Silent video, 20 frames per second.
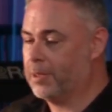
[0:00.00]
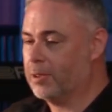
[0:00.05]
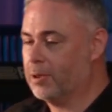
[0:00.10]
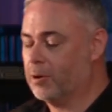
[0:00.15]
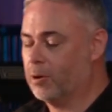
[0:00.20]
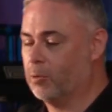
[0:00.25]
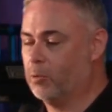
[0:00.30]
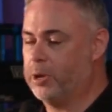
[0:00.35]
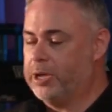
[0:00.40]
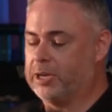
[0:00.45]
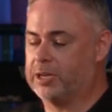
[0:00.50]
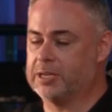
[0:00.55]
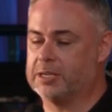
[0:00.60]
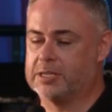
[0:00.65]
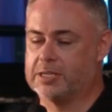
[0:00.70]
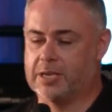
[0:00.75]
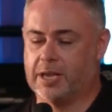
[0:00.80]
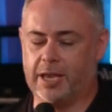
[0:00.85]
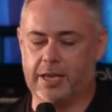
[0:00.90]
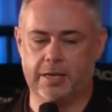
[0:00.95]
We can
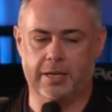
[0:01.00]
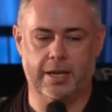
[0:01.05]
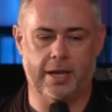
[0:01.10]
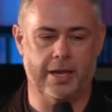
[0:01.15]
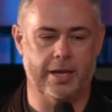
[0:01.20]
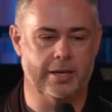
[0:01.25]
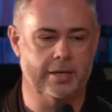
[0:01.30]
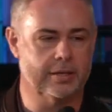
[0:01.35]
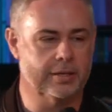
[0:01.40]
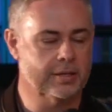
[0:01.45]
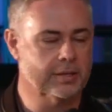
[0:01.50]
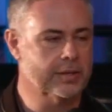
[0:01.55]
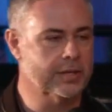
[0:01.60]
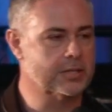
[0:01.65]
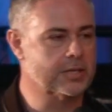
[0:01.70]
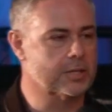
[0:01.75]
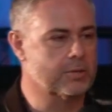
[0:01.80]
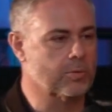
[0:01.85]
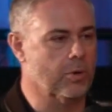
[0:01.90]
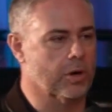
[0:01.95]
say, "Hey, this
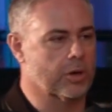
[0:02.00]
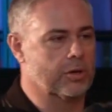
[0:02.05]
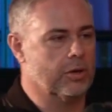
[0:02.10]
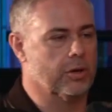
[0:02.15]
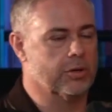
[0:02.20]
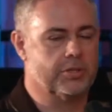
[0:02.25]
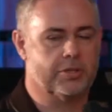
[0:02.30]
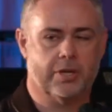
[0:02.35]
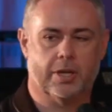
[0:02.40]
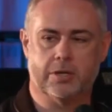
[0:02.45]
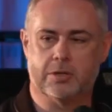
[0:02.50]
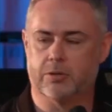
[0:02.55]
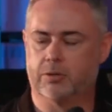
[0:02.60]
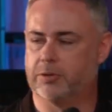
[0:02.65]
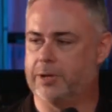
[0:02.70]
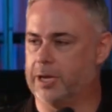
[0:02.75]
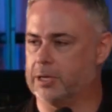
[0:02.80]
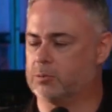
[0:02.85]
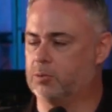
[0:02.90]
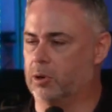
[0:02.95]
is what God says," or
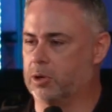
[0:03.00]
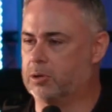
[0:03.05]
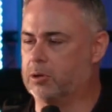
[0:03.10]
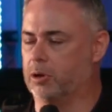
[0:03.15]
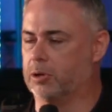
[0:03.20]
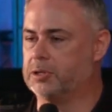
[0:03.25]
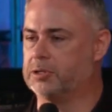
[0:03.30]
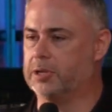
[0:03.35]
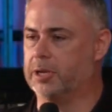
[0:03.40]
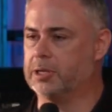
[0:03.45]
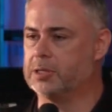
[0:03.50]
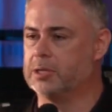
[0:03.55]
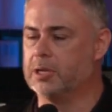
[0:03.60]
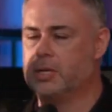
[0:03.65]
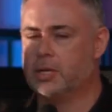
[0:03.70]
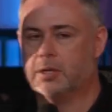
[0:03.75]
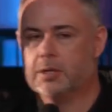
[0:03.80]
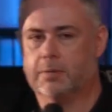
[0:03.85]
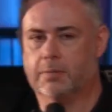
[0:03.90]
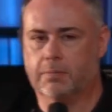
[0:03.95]
"That's what God says,"
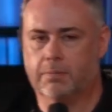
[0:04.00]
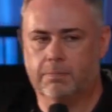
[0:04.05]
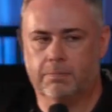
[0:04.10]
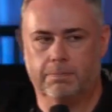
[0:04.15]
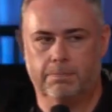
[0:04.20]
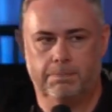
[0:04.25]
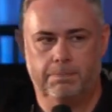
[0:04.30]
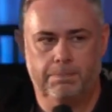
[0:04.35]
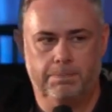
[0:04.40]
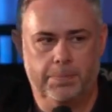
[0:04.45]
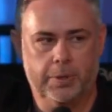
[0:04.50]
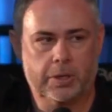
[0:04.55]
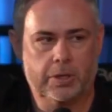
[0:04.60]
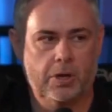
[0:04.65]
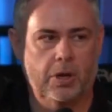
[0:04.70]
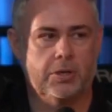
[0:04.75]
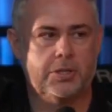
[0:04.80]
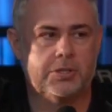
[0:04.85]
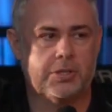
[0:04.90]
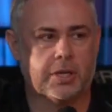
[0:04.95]
but
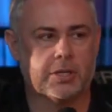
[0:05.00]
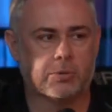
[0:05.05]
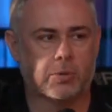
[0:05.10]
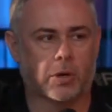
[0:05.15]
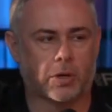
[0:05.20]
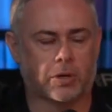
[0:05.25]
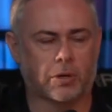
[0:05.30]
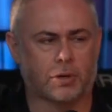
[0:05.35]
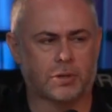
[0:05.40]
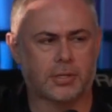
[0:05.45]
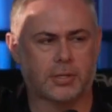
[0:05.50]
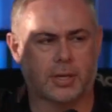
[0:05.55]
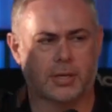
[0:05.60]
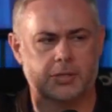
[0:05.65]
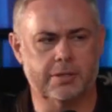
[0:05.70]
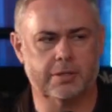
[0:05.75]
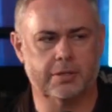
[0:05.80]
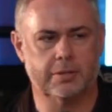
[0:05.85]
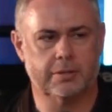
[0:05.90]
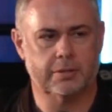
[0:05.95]
God says what God
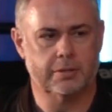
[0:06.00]
says.